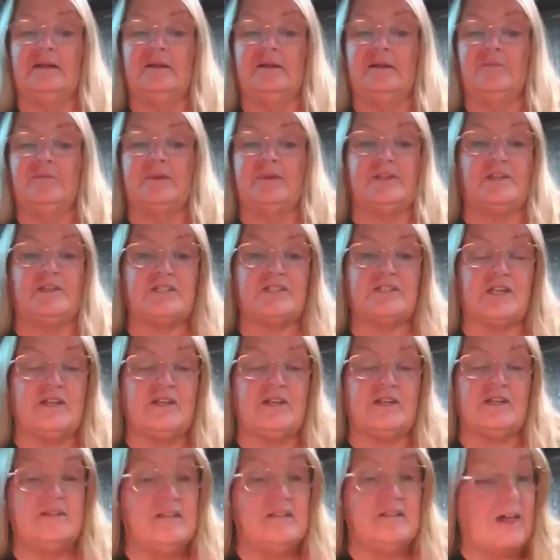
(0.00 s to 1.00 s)
But there's
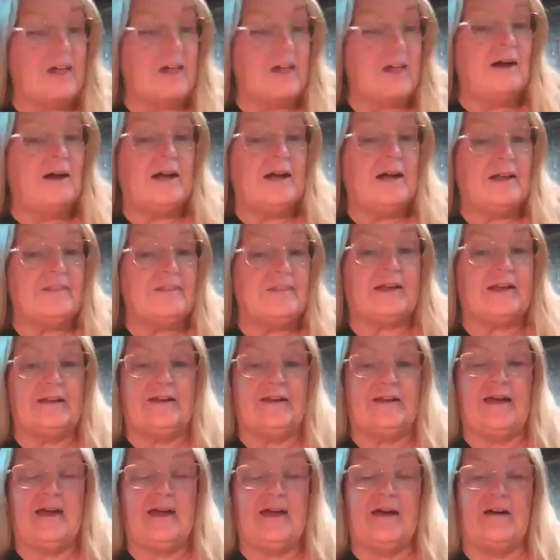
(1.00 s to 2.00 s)
another high they can
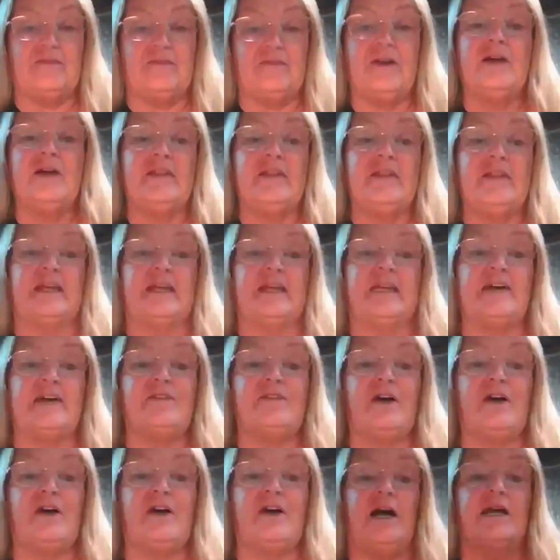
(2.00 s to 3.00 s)
have. They can have a
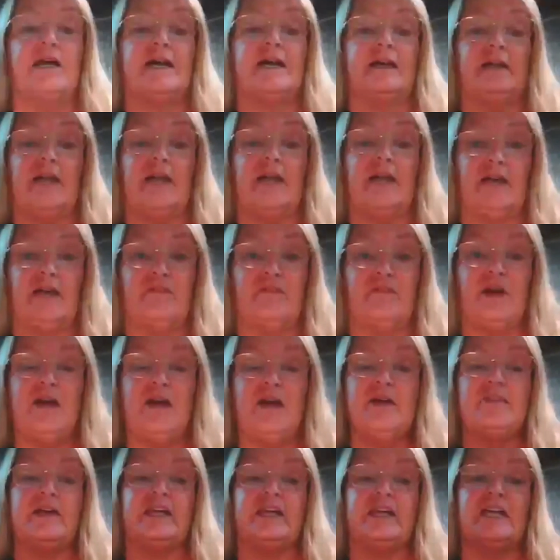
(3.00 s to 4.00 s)
high on life.
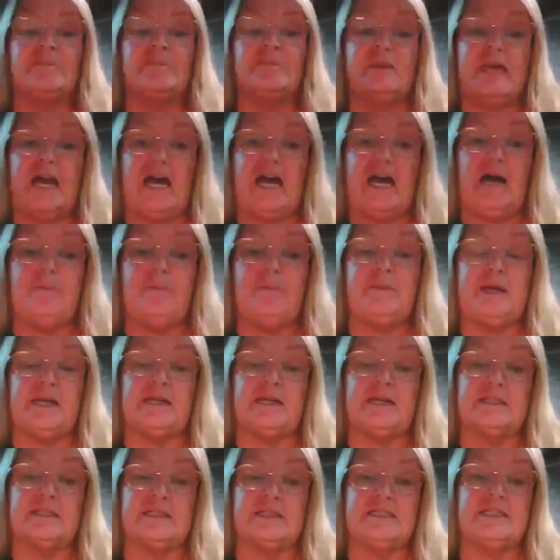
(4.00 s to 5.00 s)
They can be happy
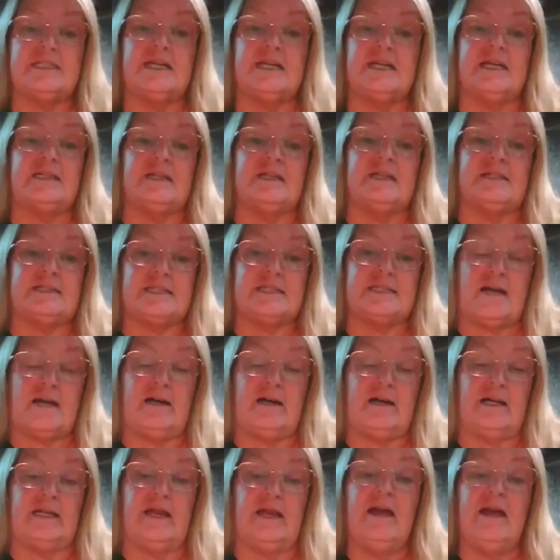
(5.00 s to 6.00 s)
and content
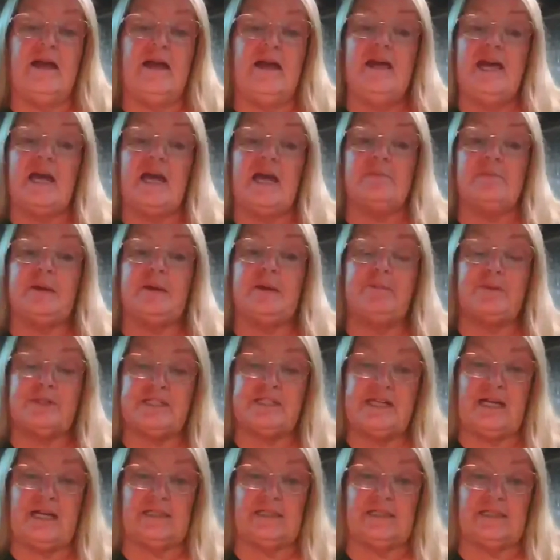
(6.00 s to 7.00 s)
inside and be
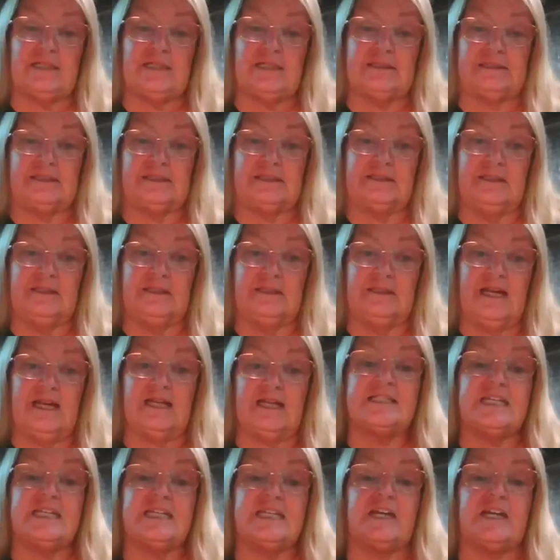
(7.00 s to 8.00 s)
protected
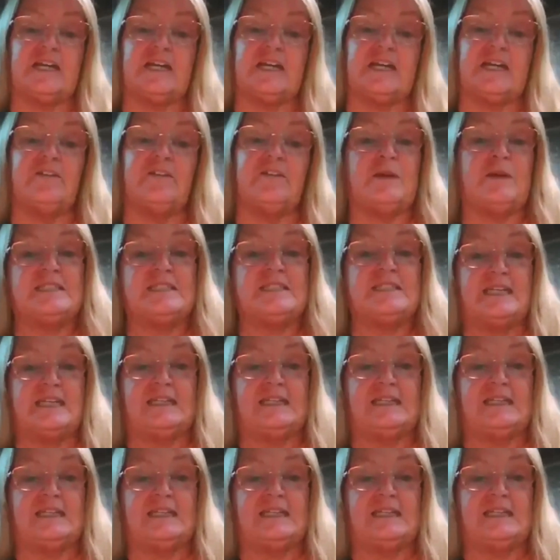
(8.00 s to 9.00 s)
instead of being taken
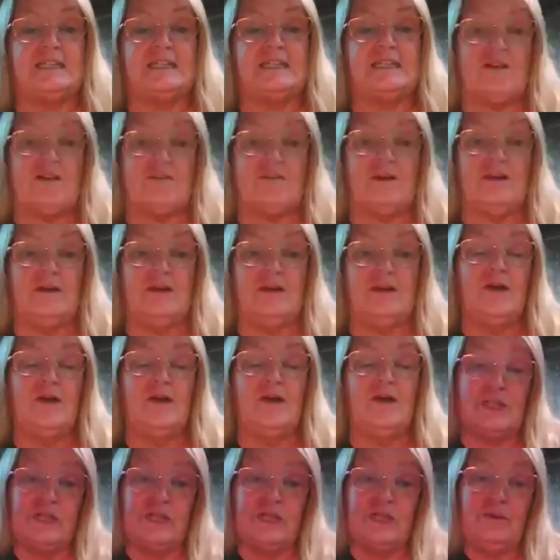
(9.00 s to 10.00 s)
advantage of.
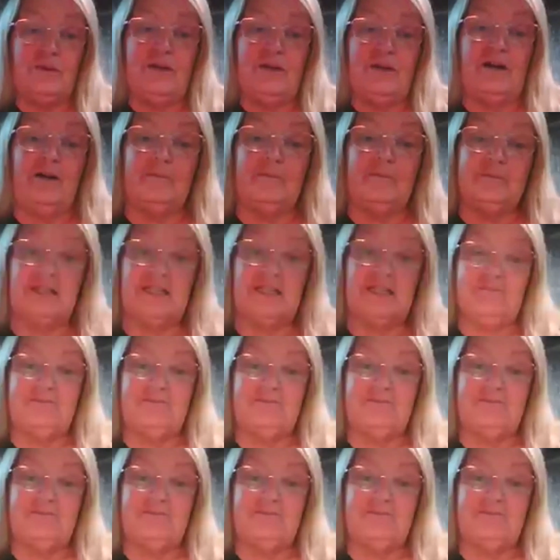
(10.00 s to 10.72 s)
Will you help me?